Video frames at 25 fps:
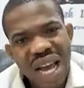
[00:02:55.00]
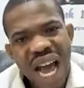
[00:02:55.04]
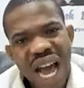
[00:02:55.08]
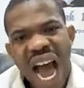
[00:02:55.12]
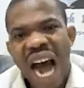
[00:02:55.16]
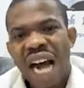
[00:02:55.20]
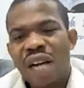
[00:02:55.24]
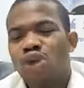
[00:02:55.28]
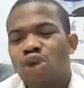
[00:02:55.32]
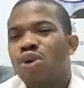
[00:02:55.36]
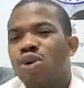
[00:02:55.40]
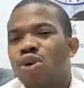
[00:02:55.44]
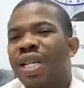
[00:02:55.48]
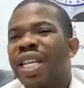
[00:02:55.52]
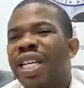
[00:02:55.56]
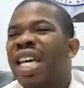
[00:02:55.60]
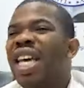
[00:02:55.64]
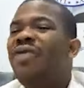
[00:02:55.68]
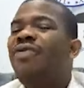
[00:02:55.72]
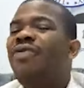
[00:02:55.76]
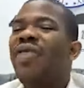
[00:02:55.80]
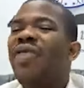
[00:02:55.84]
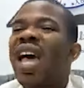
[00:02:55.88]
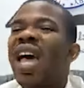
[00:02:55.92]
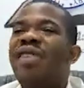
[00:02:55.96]
and to
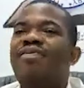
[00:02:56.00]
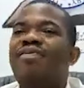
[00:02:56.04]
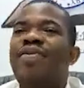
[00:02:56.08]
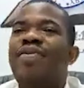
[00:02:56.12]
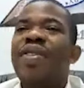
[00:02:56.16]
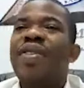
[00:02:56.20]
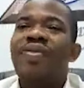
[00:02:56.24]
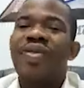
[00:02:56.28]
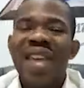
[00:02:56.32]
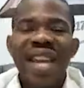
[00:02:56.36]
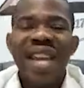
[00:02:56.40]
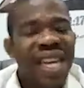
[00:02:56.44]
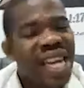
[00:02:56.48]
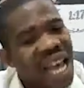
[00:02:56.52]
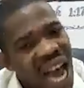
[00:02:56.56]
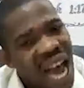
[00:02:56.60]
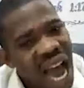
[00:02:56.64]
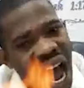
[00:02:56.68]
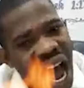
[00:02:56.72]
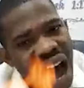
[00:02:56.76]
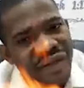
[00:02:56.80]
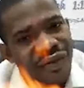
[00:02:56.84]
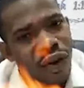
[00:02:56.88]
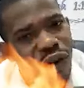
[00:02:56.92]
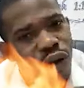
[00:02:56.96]
give everything they
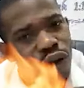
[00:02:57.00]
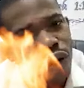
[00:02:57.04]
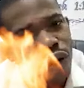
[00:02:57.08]
have for